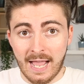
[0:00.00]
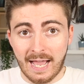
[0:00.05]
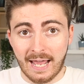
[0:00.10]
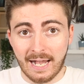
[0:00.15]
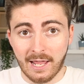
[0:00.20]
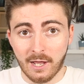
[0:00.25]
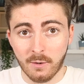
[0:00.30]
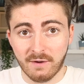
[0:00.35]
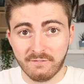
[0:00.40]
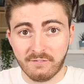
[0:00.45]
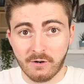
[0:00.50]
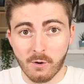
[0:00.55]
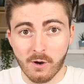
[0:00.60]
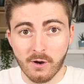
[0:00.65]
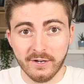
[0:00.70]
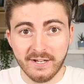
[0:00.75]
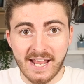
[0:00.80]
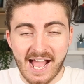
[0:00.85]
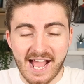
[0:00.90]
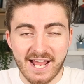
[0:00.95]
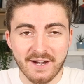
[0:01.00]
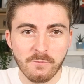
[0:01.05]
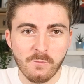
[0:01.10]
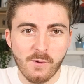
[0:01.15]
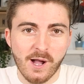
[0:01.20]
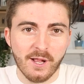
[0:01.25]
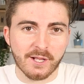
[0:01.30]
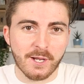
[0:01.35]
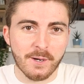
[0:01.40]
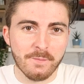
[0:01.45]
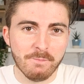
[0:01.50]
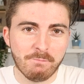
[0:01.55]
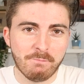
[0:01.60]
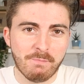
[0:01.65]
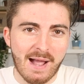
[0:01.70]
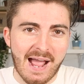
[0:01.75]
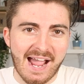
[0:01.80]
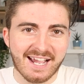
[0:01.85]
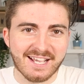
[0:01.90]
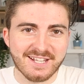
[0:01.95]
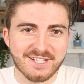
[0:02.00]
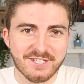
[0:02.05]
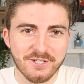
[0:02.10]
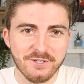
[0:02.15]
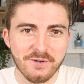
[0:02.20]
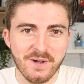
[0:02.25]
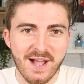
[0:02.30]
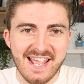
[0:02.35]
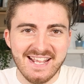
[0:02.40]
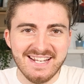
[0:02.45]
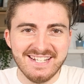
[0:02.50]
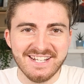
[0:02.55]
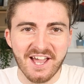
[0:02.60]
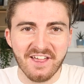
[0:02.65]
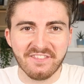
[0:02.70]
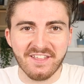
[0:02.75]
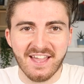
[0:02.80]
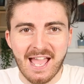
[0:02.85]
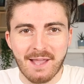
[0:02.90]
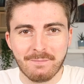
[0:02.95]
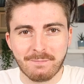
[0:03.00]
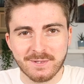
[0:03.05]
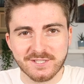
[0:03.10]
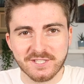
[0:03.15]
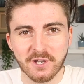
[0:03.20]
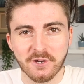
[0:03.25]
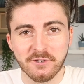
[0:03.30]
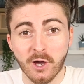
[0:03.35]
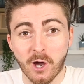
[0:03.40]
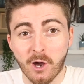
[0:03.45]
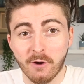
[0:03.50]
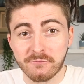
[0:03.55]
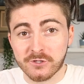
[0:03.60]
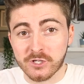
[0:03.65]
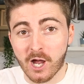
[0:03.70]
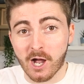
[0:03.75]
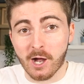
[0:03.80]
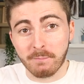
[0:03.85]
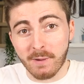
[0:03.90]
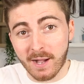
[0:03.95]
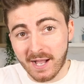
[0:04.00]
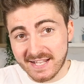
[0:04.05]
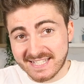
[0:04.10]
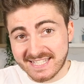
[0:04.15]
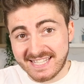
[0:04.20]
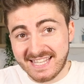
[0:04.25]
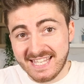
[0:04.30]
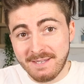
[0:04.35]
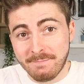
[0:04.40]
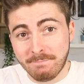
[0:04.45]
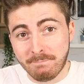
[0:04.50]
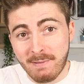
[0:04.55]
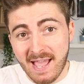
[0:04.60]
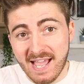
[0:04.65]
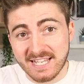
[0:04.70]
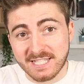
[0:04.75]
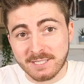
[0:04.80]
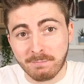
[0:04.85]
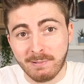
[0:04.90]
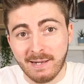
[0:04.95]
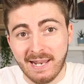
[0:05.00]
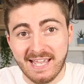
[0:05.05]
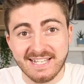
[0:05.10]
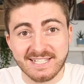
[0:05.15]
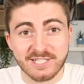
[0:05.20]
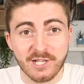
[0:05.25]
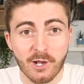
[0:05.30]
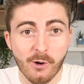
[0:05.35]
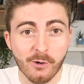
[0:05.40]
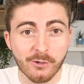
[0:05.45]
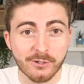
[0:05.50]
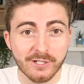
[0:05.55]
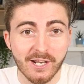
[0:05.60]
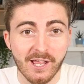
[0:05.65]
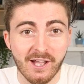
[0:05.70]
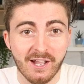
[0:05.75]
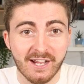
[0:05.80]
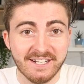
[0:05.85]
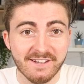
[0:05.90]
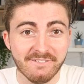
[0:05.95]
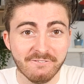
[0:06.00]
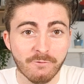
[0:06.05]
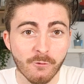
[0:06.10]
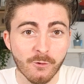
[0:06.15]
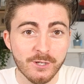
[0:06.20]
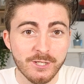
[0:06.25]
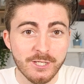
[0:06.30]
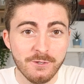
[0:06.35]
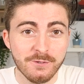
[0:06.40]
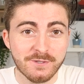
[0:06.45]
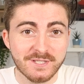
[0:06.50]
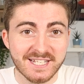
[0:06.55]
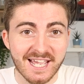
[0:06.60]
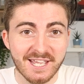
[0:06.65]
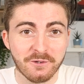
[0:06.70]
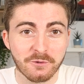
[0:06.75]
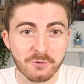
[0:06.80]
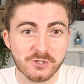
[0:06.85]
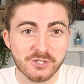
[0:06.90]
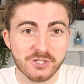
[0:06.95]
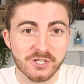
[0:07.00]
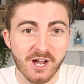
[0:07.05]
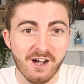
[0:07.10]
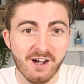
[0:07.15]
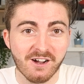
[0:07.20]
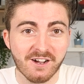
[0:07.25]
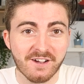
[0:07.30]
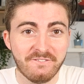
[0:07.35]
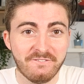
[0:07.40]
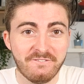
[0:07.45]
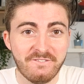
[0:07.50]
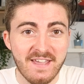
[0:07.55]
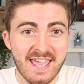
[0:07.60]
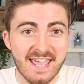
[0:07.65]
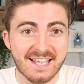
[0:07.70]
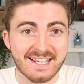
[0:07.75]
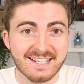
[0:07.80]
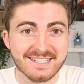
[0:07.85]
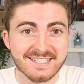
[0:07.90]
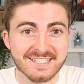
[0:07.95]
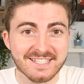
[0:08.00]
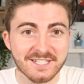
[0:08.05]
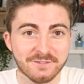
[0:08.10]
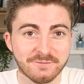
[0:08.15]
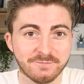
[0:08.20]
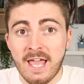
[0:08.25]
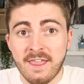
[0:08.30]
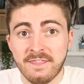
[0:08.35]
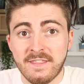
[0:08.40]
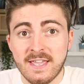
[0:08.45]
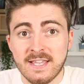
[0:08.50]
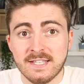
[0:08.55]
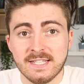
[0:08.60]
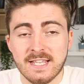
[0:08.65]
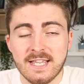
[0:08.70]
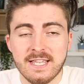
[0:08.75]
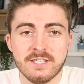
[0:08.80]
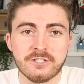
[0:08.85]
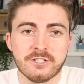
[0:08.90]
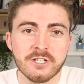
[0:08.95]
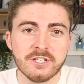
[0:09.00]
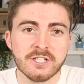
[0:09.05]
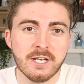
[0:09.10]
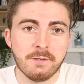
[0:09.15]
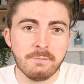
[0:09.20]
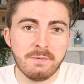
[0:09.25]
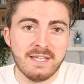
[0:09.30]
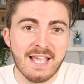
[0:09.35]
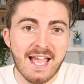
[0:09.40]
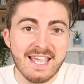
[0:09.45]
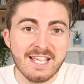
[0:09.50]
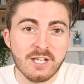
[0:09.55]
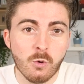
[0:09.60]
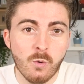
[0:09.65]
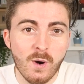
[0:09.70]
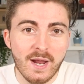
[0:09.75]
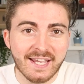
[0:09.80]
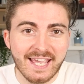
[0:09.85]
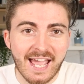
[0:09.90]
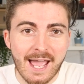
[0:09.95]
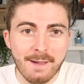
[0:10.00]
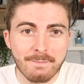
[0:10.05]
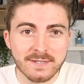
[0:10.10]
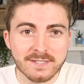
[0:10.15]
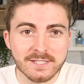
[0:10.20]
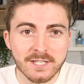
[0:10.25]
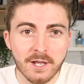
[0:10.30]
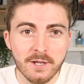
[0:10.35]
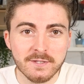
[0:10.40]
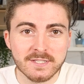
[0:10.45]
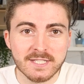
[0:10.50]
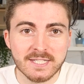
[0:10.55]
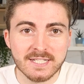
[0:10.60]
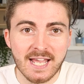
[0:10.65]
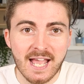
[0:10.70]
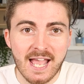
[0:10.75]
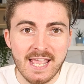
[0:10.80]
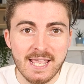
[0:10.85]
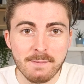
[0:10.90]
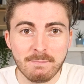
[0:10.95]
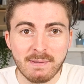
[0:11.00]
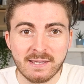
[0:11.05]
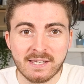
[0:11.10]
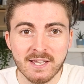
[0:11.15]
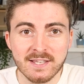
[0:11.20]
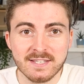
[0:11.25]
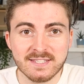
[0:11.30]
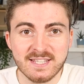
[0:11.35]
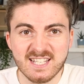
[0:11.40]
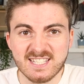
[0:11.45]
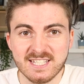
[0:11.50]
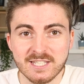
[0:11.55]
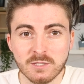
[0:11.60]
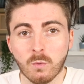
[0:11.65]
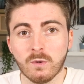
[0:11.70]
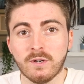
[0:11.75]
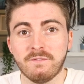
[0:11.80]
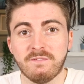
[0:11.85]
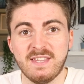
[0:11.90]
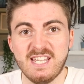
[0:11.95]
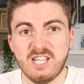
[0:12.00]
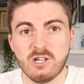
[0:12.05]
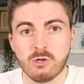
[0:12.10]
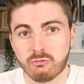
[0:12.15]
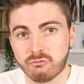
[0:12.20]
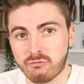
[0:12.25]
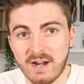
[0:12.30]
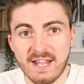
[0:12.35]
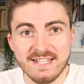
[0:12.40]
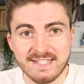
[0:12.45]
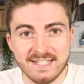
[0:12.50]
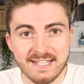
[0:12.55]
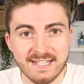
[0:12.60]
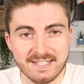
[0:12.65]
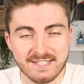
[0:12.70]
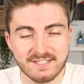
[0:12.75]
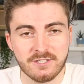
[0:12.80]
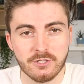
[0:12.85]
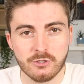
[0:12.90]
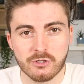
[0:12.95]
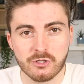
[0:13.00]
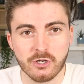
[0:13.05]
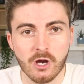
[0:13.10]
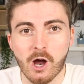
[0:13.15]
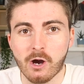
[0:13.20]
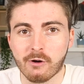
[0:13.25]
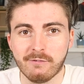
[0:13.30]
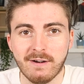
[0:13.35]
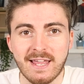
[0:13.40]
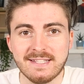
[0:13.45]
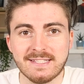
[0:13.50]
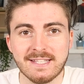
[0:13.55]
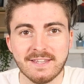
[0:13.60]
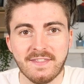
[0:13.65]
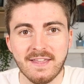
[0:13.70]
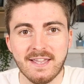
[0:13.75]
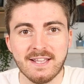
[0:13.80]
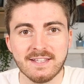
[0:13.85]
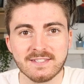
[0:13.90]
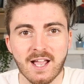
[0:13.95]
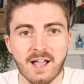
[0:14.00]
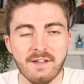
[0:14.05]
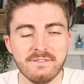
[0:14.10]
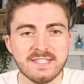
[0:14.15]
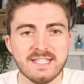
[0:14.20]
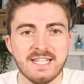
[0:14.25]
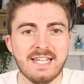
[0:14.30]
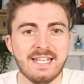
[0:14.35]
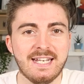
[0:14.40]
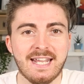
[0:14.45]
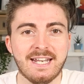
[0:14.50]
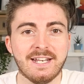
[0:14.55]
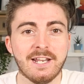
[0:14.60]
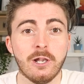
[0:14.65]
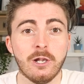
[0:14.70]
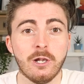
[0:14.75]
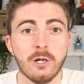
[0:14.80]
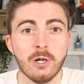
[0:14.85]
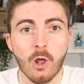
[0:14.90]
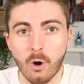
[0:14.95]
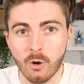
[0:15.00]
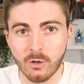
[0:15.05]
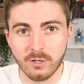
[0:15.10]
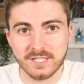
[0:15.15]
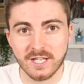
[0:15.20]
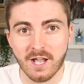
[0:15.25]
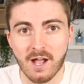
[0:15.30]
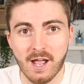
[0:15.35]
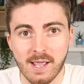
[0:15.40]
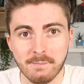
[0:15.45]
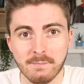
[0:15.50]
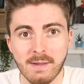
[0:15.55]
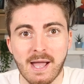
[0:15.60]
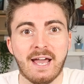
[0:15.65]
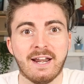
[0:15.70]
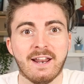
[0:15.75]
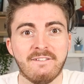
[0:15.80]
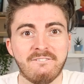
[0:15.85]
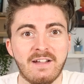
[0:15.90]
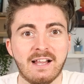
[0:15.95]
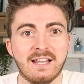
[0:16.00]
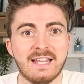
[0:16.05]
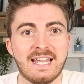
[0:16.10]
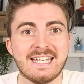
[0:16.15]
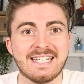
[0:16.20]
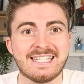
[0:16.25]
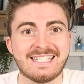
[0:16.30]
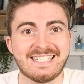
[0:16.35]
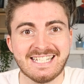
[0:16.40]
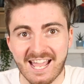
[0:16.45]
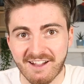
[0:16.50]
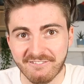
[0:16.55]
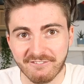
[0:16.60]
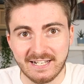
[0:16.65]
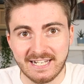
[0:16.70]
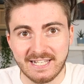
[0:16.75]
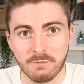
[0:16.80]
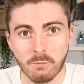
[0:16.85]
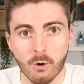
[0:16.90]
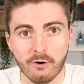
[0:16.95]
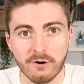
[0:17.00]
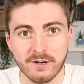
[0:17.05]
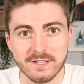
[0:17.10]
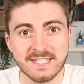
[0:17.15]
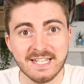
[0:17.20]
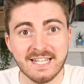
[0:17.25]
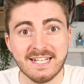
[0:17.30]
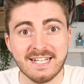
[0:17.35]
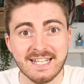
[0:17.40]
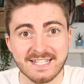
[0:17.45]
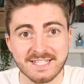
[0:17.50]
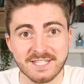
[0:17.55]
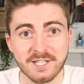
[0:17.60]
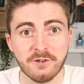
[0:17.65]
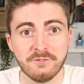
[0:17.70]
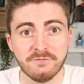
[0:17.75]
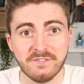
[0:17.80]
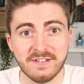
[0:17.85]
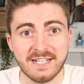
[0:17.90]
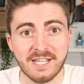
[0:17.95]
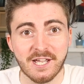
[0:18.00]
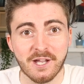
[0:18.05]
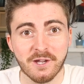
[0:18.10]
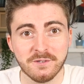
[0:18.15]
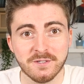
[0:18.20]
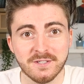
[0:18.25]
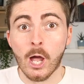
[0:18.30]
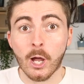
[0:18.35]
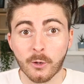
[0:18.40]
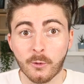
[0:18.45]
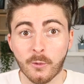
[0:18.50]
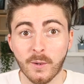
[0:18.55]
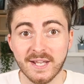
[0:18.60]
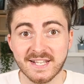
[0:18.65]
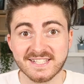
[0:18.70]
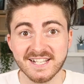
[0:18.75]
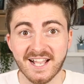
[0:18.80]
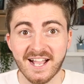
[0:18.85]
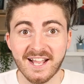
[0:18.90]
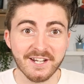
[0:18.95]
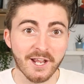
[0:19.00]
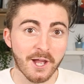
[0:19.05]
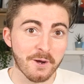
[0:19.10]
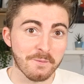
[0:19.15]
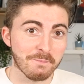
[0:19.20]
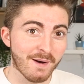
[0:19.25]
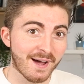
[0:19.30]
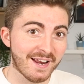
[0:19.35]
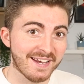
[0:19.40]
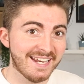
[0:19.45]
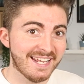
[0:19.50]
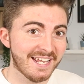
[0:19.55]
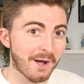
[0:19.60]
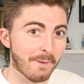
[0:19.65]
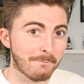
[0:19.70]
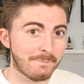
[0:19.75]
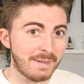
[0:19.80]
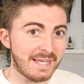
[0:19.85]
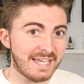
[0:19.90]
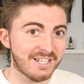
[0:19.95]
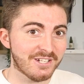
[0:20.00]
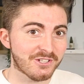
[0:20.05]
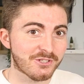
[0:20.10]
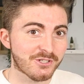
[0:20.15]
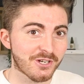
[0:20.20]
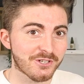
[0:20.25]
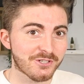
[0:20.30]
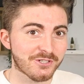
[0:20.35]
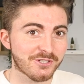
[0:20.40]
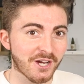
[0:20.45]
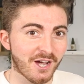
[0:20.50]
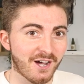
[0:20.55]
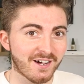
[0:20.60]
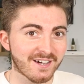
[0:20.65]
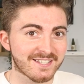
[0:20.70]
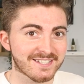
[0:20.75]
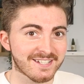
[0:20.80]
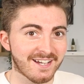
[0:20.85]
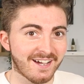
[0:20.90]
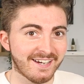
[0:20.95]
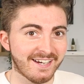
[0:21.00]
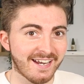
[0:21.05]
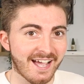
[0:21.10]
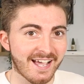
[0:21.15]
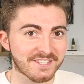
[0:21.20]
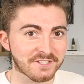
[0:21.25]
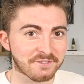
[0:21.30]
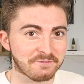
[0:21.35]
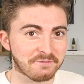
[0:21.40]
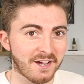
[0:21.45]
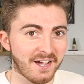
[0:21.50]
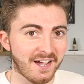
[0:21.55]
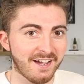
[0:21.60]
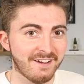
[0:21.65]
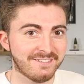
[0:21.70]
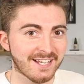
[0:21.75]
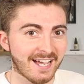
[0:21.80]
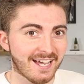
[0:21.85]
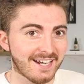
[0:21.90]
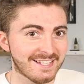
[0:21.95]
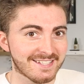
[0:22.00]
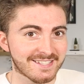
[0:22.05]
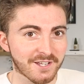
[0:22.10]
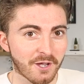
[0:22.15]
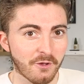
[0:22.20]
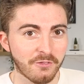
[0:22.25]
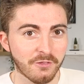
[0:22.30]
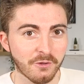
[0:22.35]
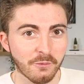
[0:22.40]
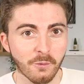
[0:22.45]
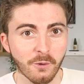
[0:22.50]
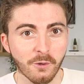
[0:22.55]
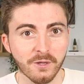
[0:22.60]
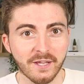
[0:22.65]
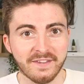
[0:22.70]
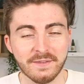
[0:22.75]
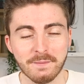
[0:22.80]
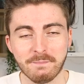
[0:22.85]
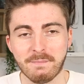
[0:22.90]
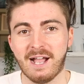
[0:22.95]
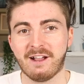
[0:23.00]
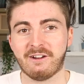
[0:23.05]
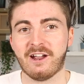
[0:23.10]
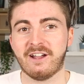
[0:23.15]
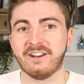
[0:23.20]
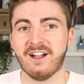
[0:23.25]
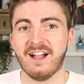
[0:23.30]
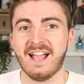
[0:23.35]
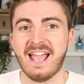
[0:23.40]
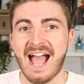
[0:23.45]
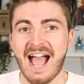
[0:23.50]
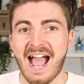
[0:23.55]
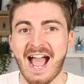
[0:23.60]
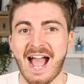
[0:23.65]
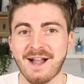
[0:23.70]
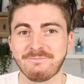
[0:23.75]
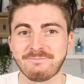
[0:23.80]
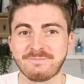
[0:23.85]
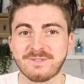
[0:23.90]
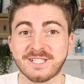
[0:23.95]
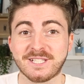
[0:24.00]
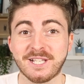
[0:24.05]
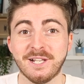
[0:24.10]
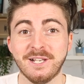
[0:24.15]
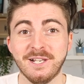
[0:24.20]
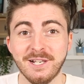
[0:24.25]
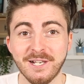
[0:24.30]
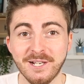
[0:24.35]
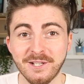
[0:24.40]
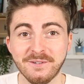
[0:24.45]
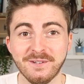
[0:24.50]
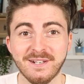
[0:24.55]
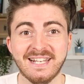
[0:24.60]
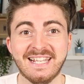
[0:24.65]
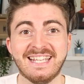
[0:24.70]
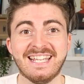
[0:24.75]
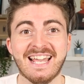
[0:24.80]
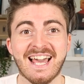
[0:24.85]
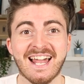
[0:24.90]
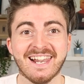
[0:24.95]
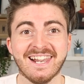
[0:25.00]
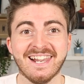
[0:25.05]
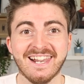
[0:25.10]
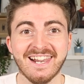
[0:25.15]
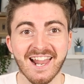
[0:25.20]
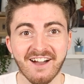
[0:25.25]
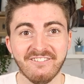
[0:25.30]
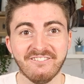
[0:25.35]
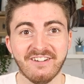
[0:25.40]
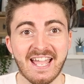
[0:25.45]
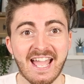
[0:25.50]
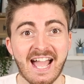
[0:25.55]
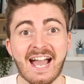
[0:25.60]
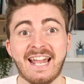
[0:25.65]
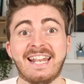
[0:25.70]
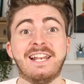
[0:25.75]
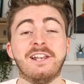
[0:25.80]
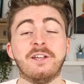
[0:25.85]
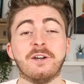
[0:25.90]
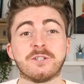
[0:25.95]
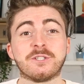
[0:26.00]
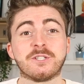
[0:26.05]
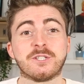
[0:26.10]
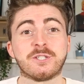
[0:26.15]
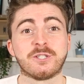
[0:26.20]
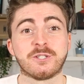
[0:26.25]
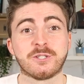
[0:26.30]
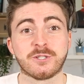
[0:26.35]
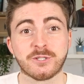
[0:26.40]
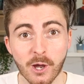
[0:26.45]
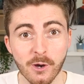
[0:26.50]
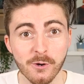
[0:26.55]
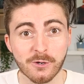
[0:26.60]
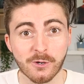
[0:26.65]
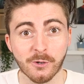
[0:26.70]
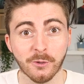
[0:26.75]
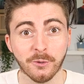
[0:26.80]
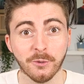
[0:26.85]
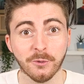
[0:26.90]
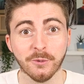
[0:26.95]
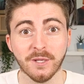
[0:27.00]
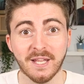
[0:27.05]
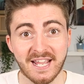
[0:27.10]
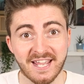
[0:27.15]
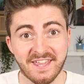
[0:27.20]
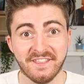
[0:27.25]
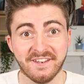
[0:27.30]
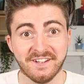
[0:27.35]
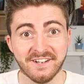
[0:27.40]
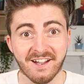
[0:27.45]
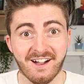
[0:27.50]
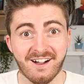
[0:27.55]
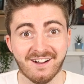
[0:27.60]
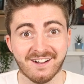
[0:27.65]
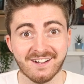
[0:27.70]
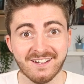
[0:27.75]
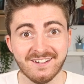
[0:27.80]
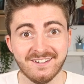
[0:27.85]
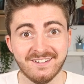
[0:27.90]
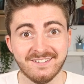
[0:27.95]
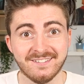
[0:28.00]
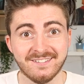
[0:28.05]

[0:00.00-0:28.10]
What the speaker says: Hello everyone and welcome back to another episode of Shark Bytes, the best place online for you to get your shark fix. This is just going to be a quick episode today because this is one of the craziest shark related things I've seen in a long time and I felt it definitely warranted its own video. Quick side note, my Neon Beach shark sign has arrived and is on the wall in the background. I absolutely love it and it looks so cool in the dark.